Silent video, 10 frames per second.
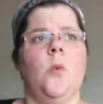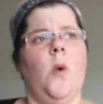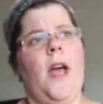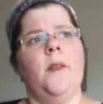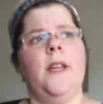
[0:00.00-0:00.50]

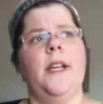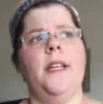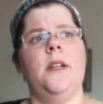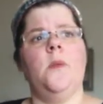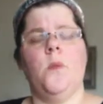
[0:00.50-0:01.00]

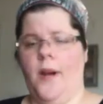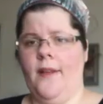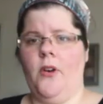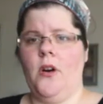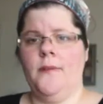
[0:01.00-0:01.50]
outline,
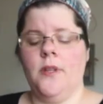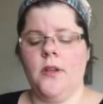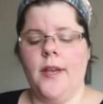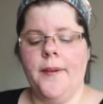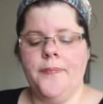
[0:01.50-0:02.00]
whatever.
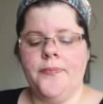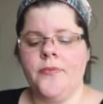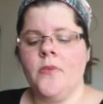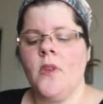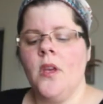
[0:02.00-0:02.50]
Okay,
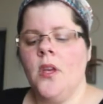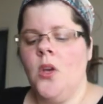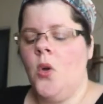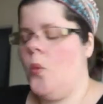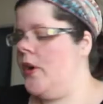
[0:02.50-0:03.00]

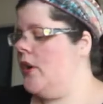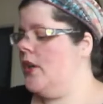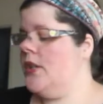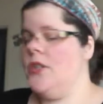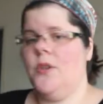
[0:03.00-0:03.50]
what you're
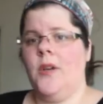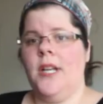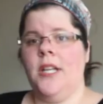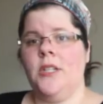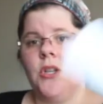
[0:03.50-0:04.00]
gonna do on
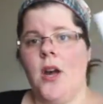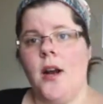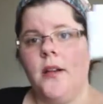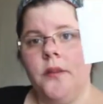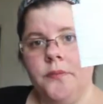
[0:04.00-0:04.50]
each
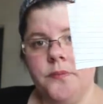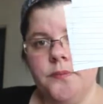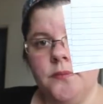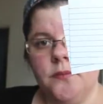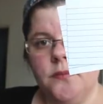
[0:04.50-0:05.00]
card,
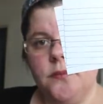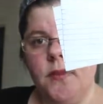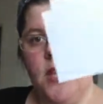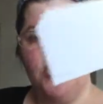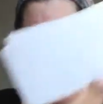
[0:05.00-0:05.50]

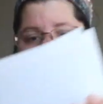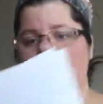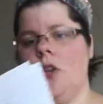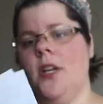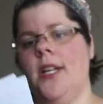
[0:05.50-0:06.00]

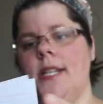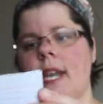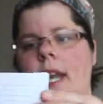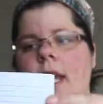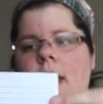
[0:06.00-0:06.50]
you're gonna
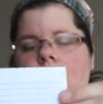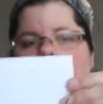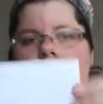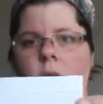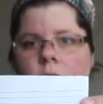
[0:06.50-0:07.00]
take
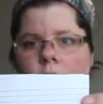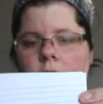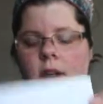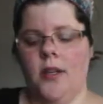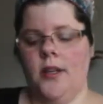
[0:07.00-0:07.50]
a note
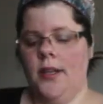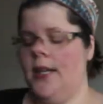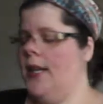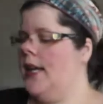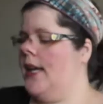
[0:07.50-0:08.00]
card,
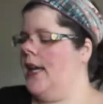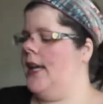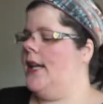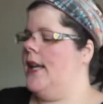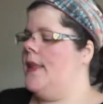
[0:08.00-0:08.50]

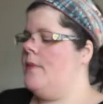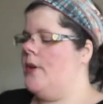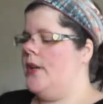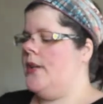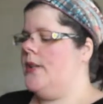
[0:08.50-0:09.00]
and in the
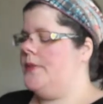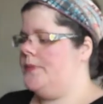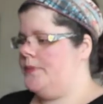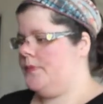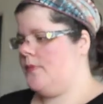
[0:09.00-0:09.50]
book
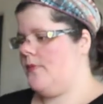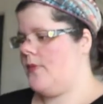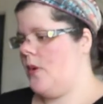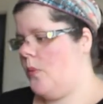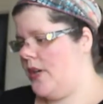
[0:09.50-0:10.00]

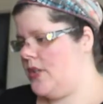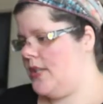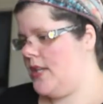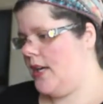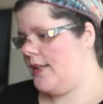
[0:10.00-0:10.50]
where she
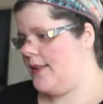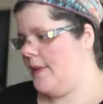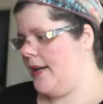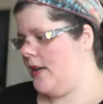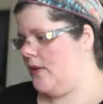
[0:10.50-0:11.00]
talks
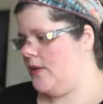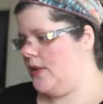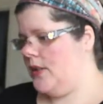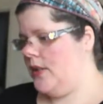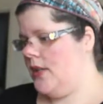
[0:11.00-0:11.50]

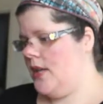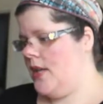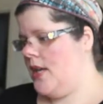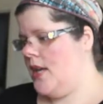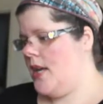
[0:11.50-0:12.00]
about
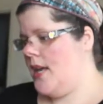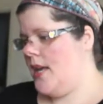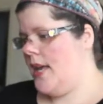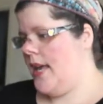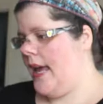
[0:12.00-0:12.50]

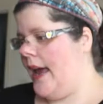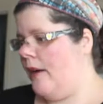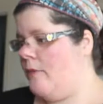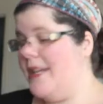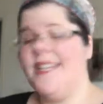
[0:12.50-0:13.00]

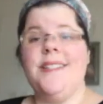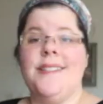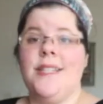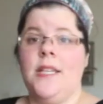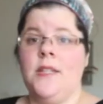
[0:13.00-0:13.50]
how many
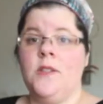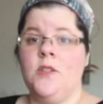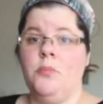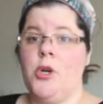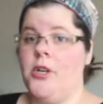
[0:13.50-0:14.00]

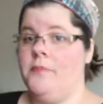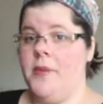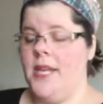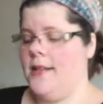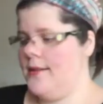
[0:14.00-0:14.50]
scenes per
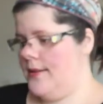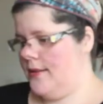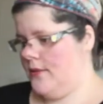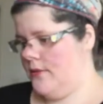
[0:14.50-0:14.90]
beat,